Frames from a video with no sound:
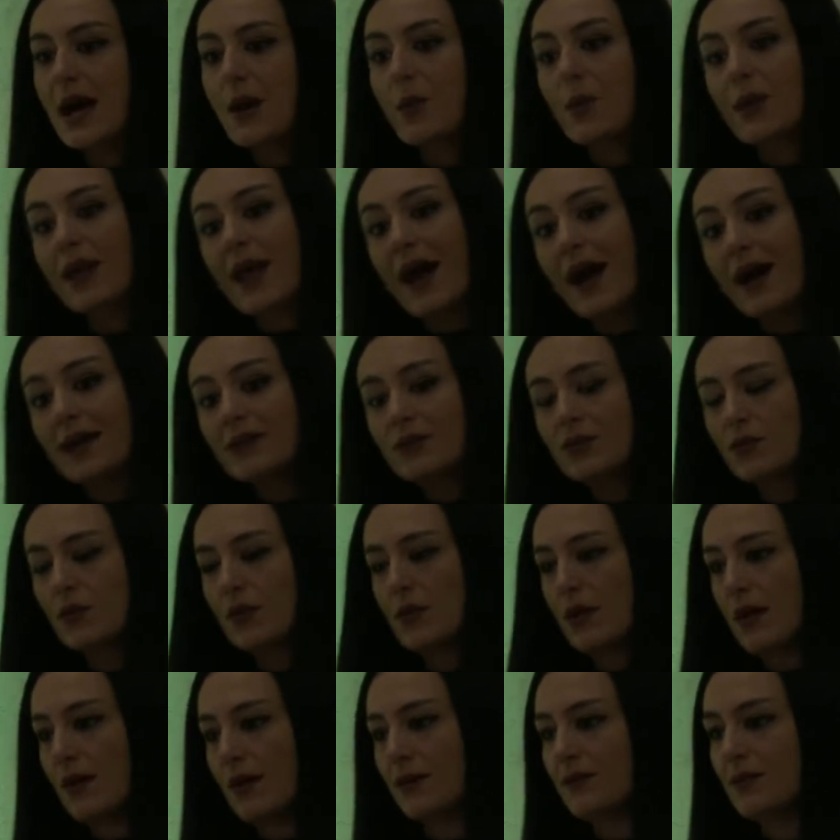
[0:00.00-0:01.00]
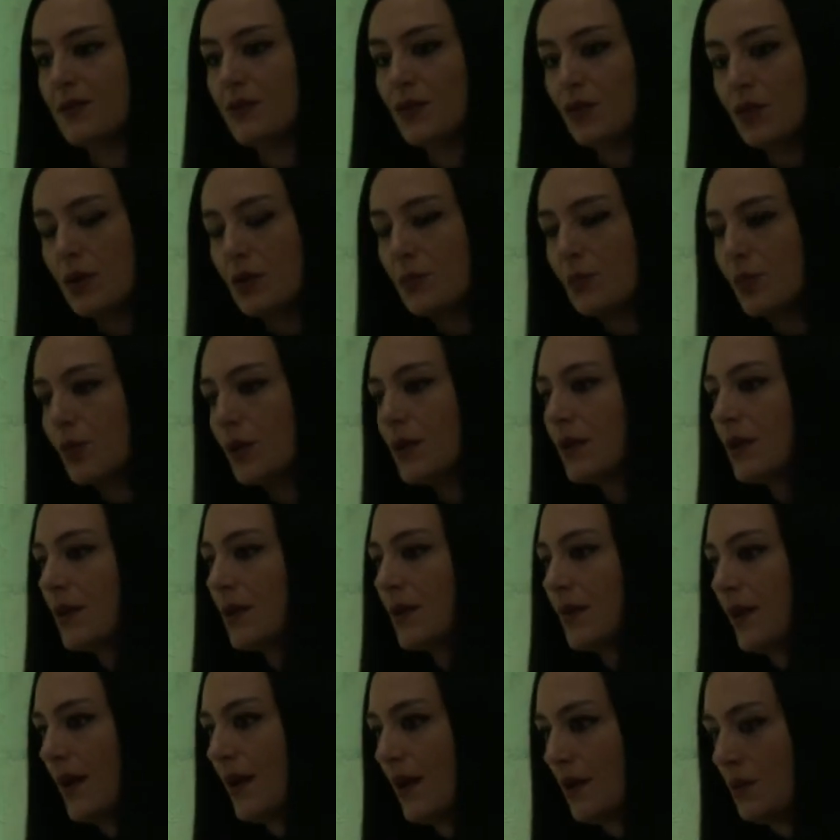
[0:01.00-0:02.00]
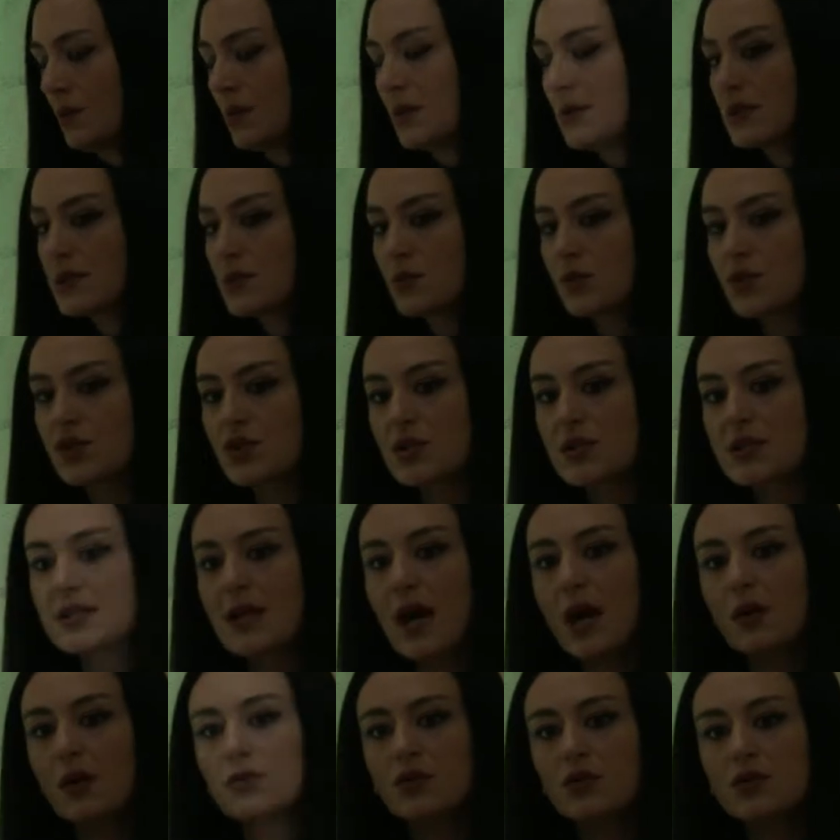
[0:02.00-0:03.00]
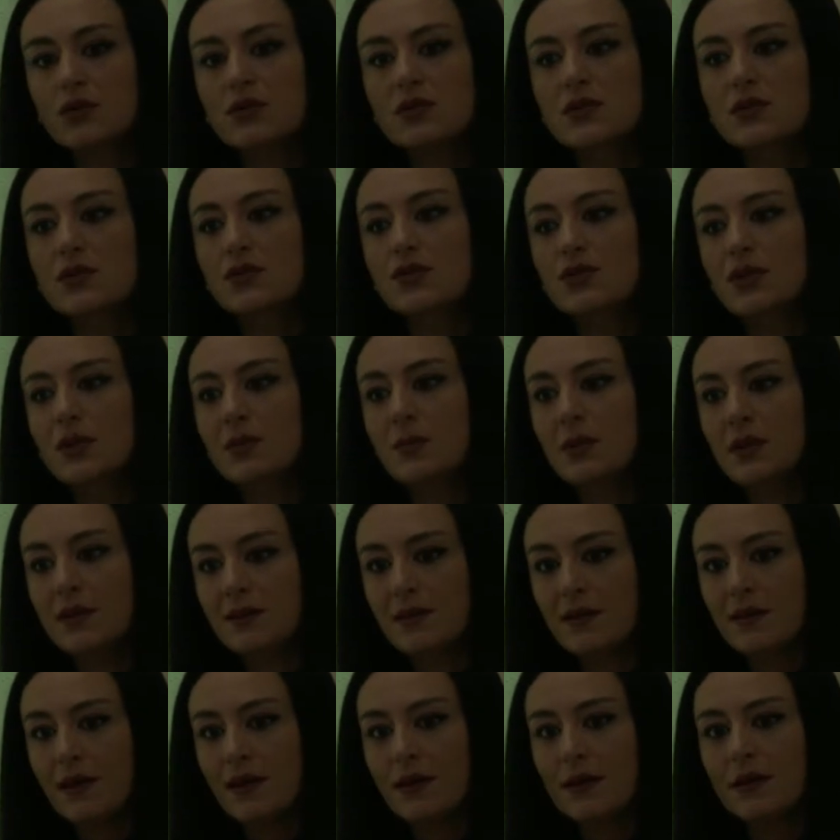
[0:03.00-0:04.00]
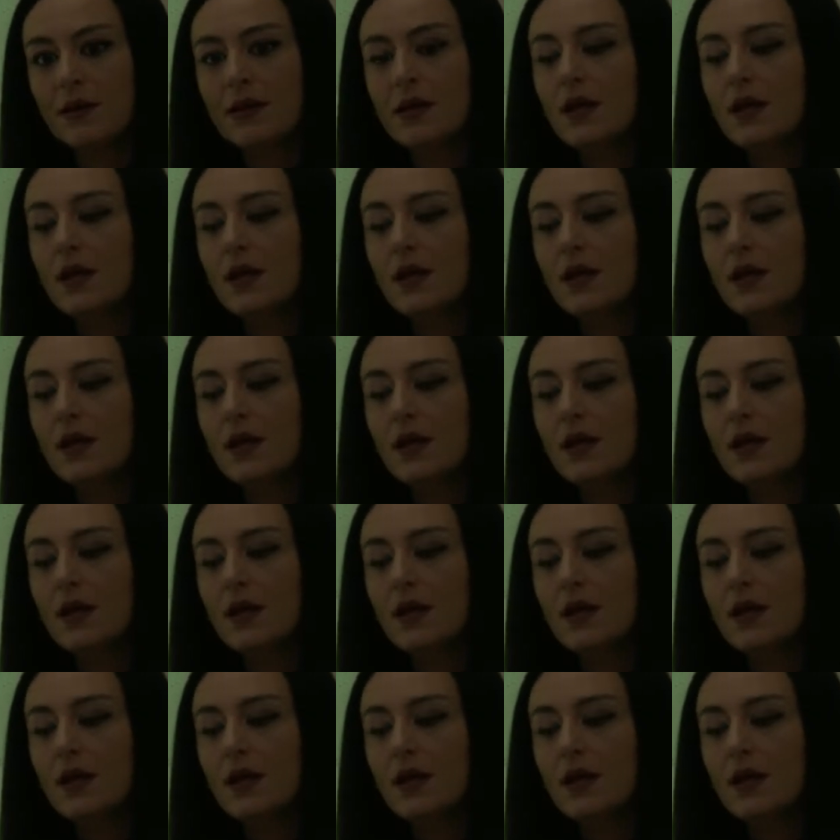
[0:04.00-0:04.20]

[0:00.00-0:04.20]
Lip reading: We add to that two important elements, which is how to use social media